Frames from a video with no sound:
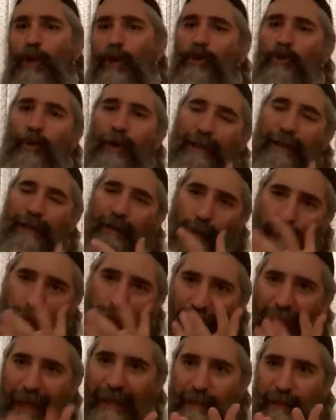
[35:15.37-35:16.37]
So it's a
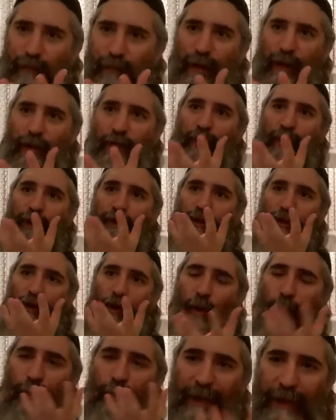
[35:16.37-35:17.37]
place where we're
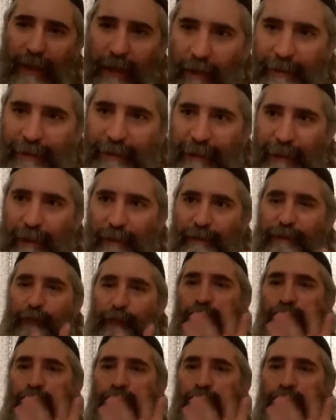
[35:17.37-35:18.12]
opening ourselves